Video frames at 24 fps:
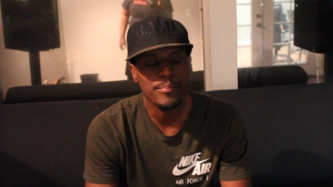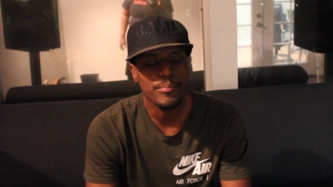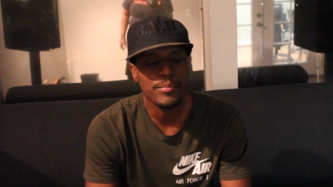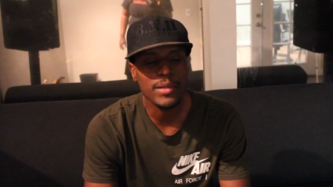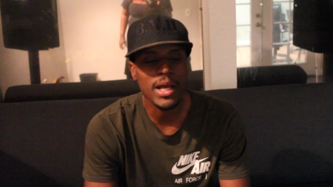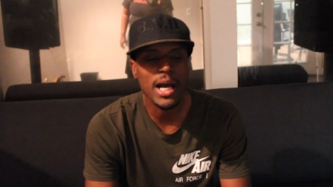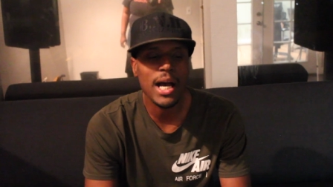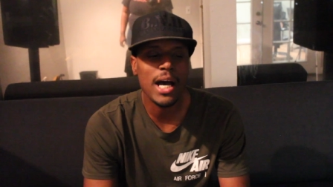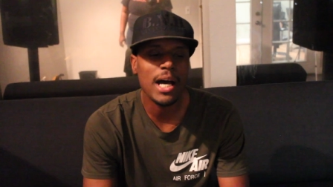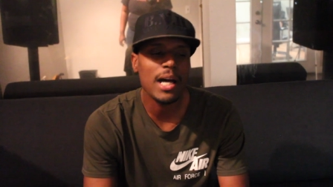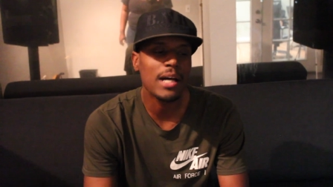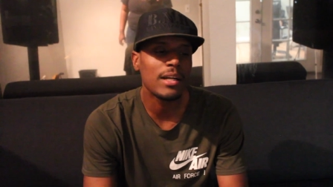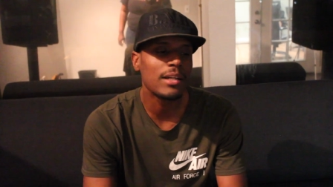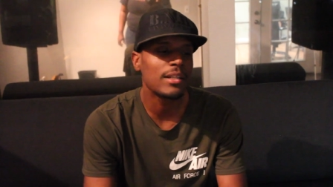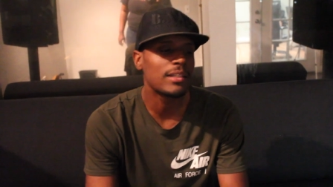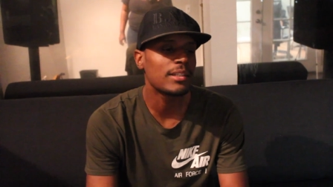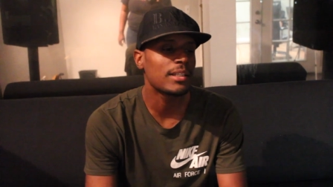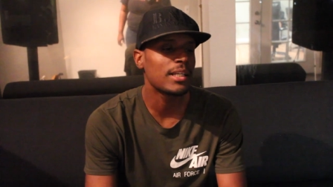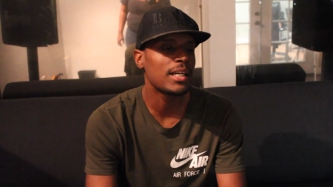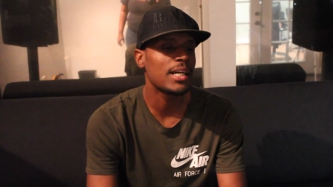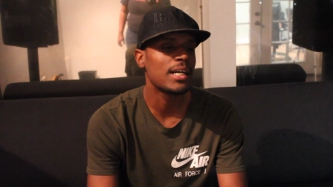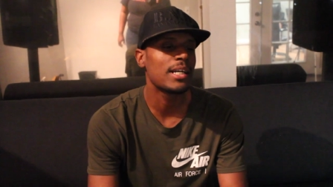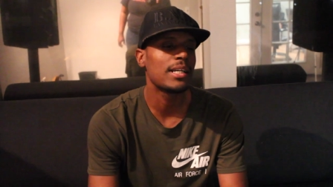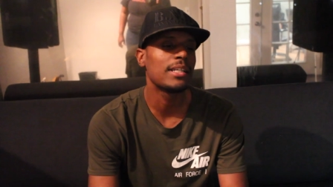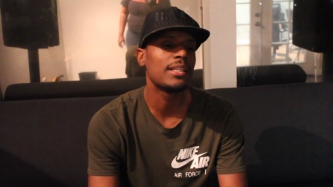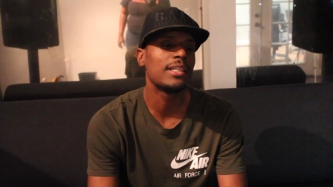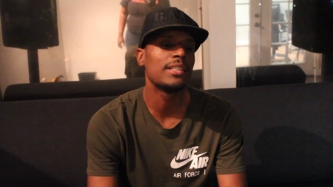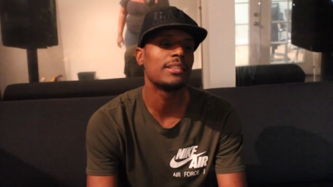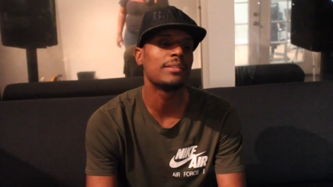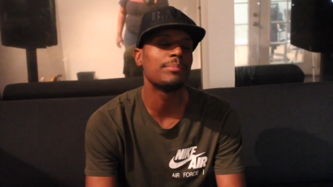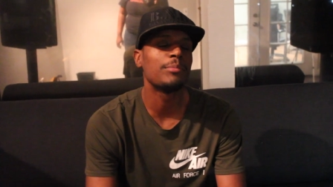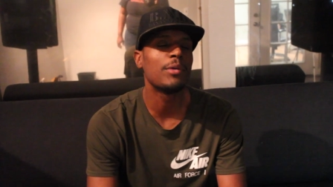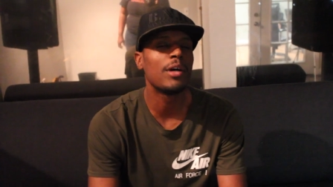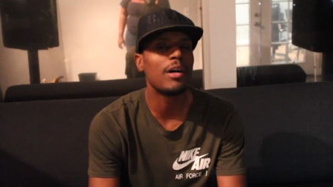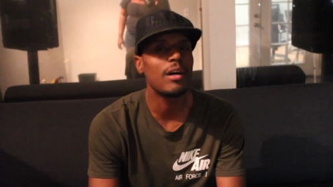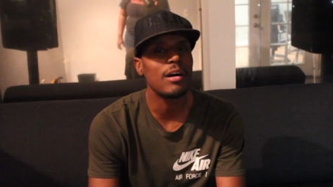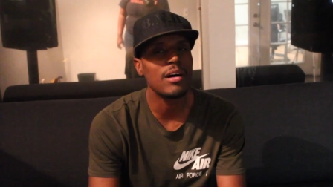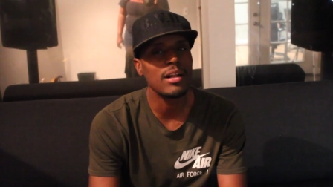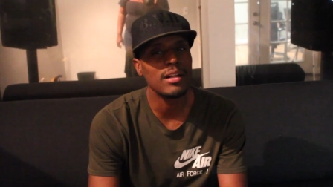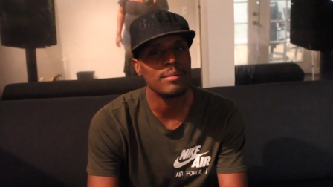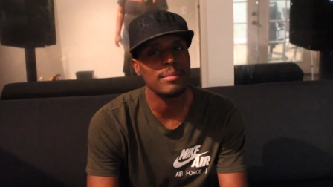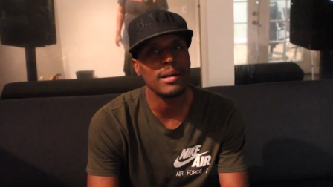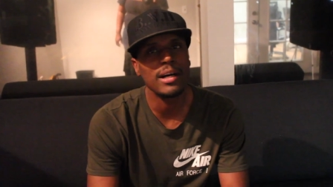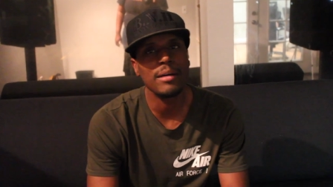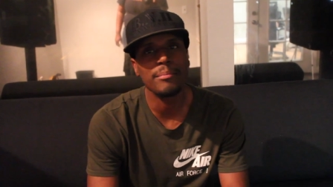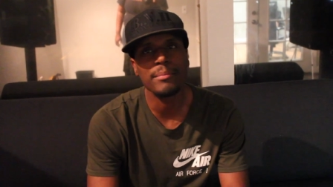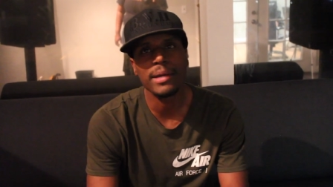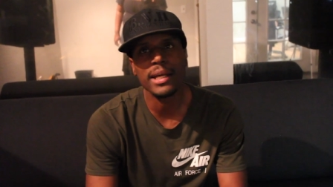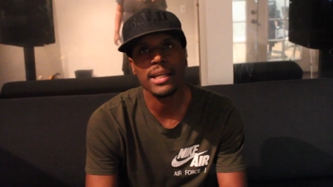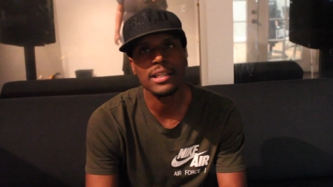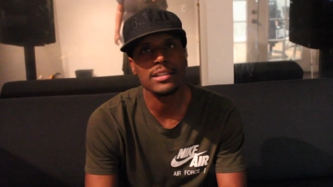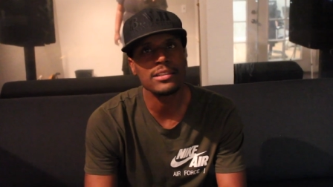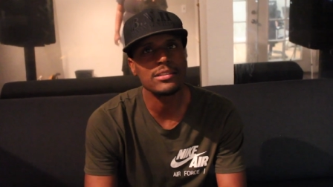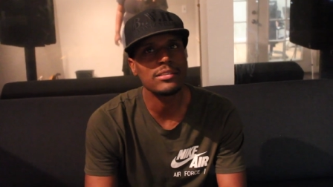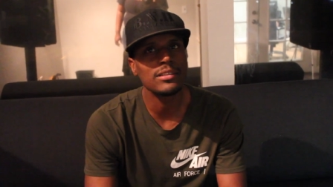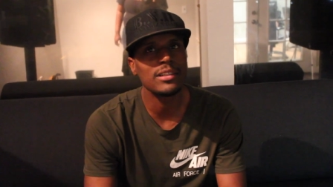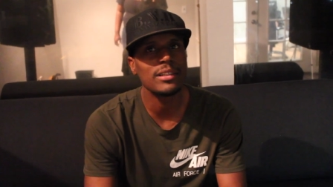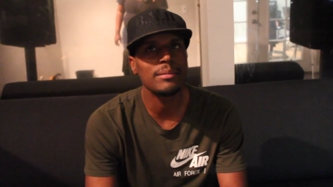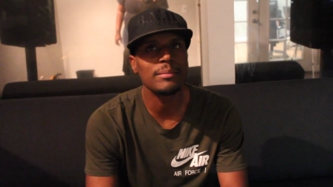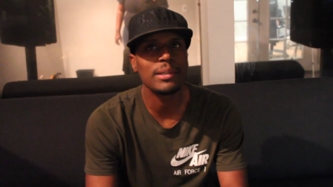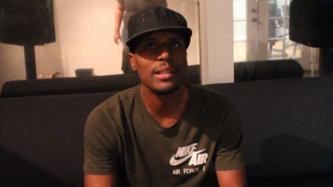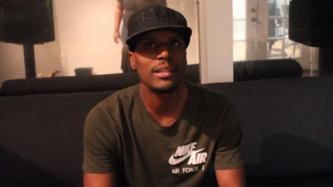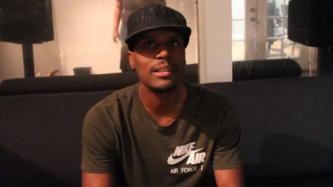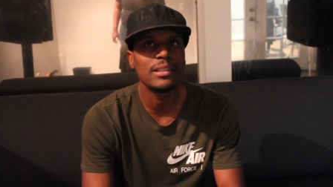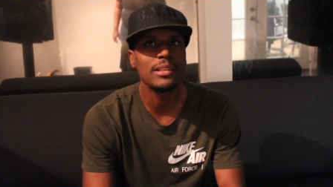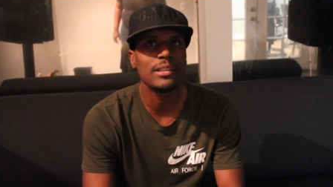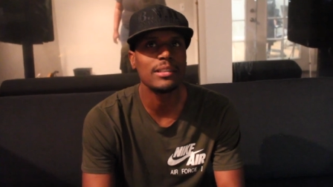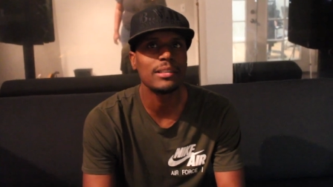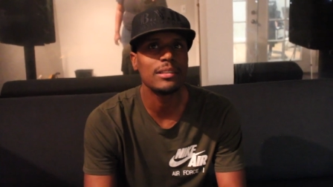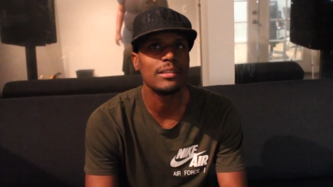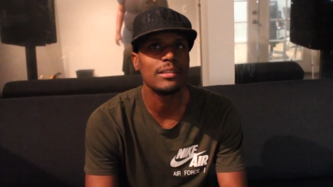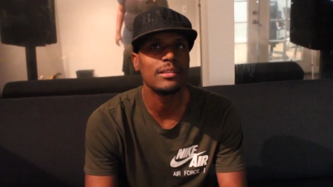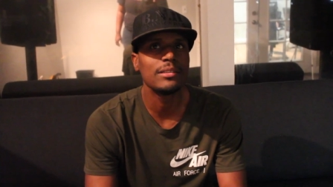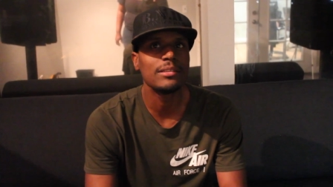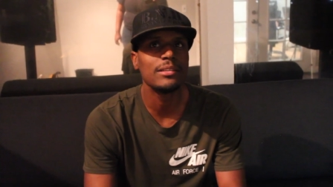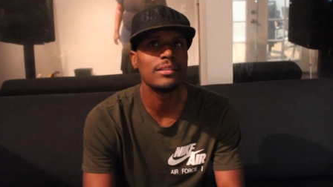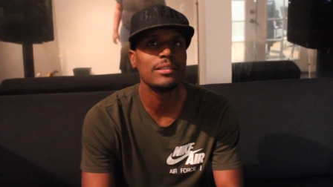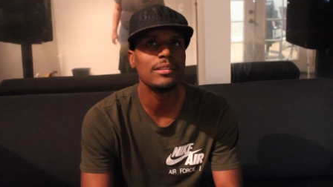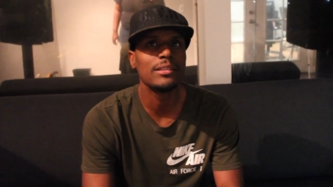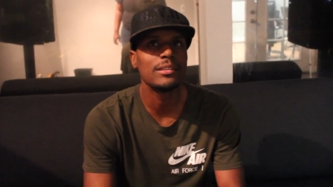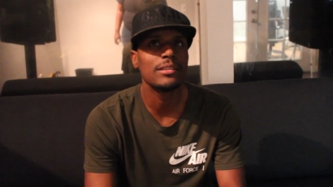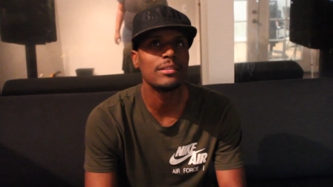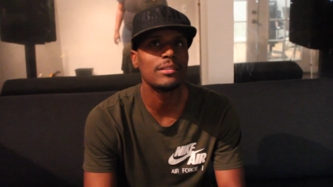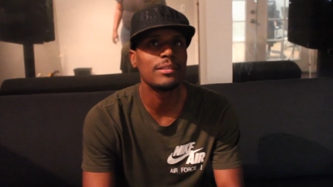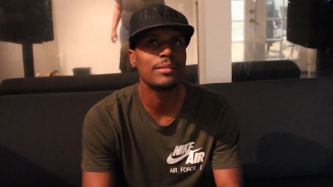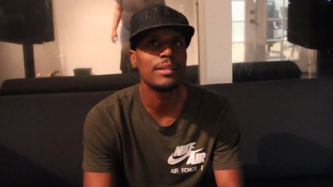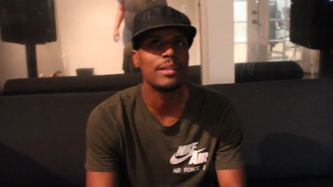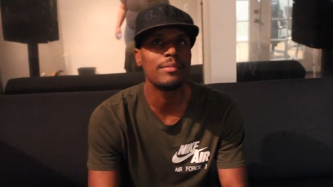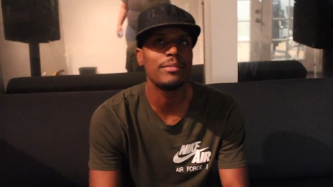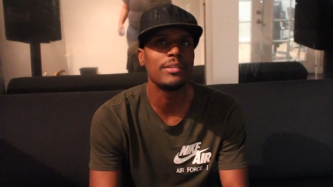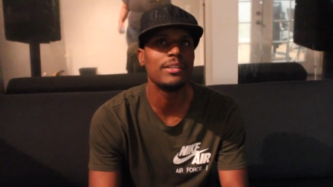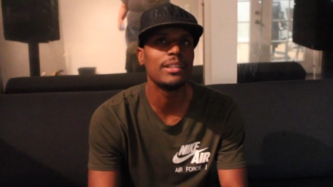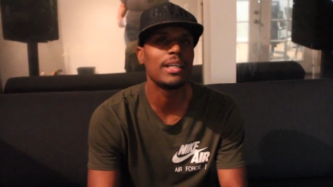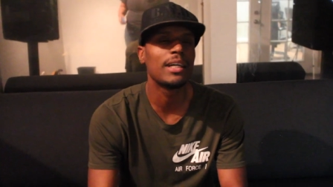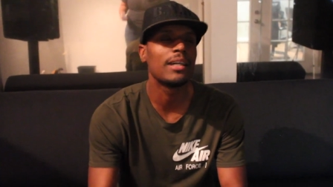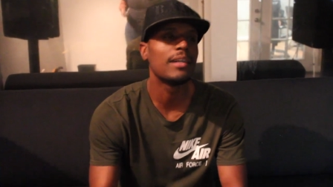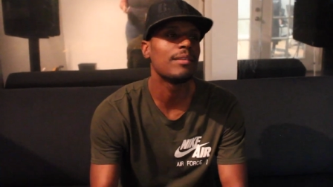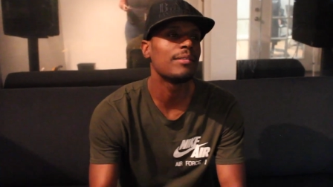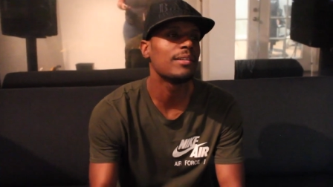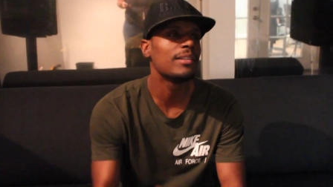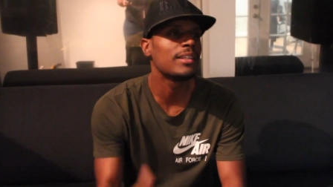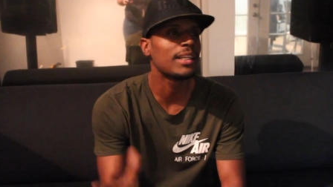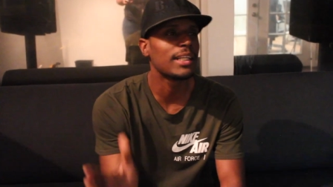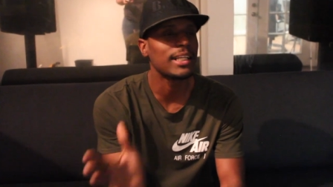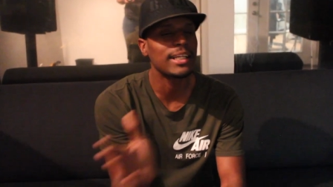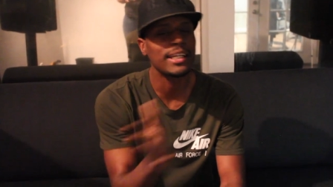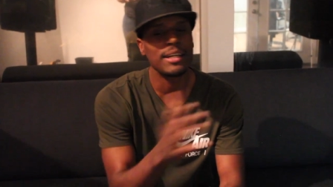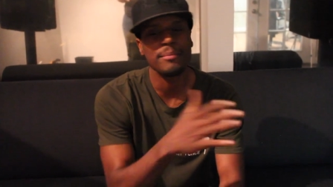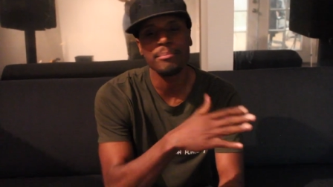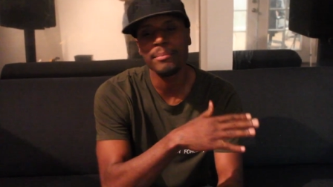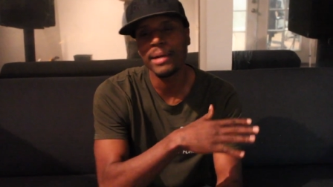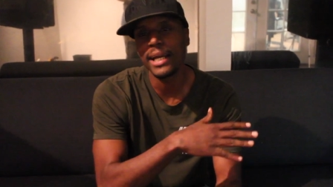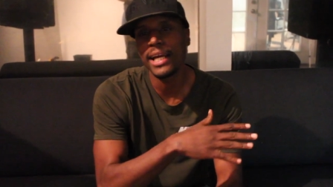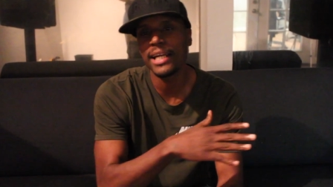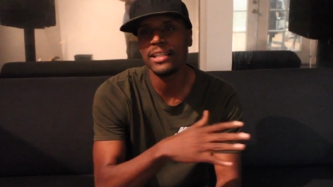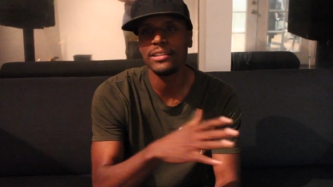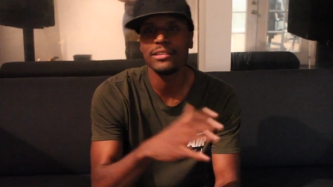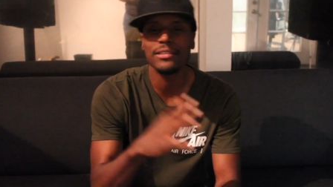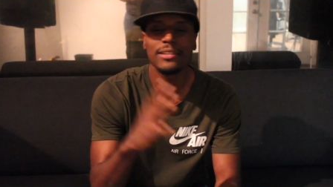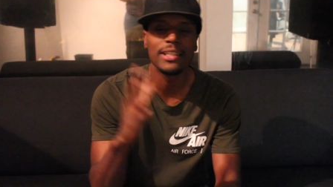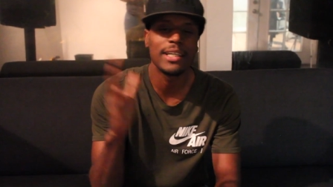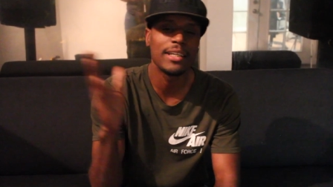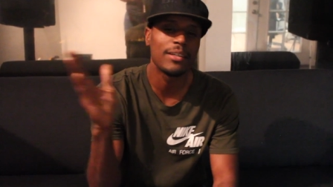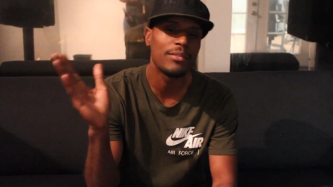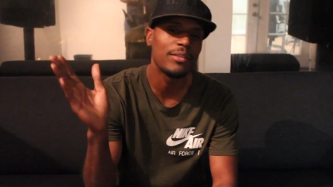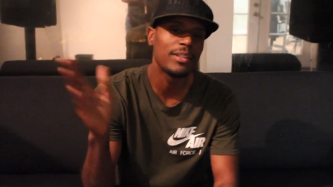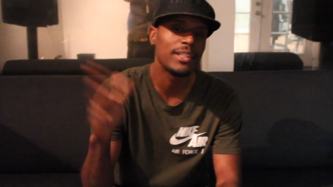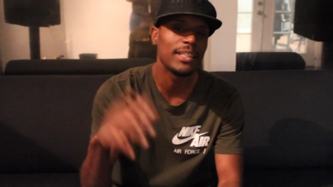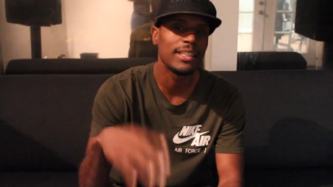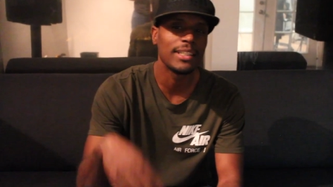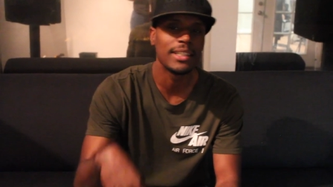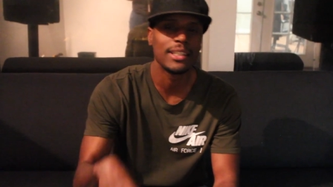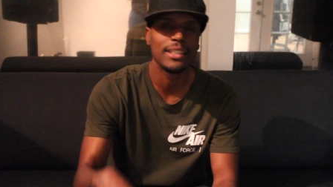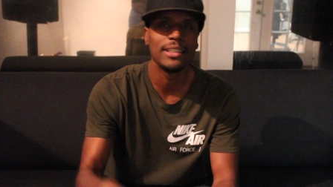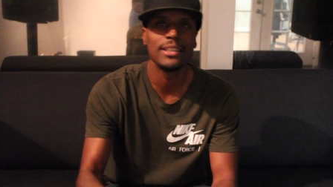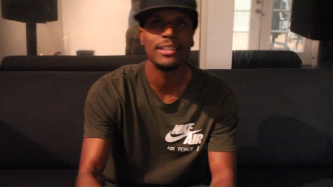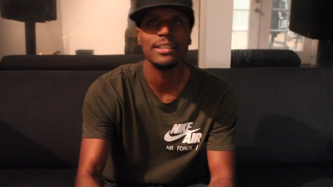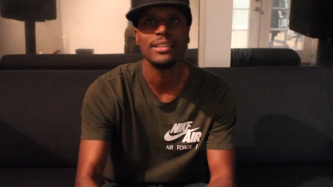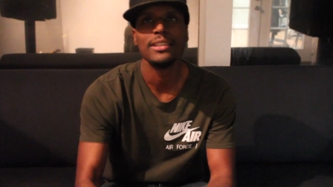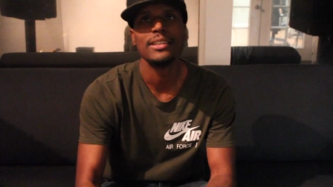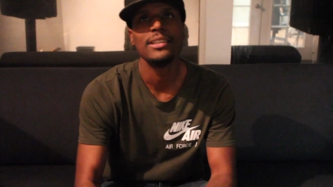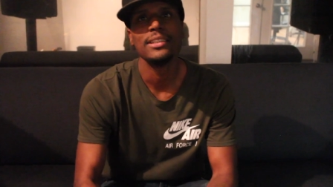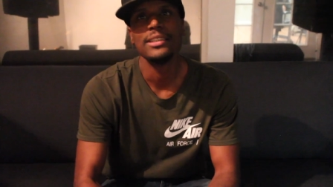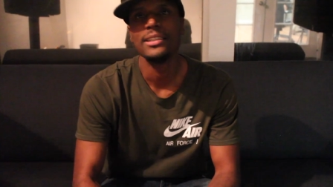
Nah, nah. It's more all about mainstream yeah. out here. You know, if you're not, if you're not like a major, they really not.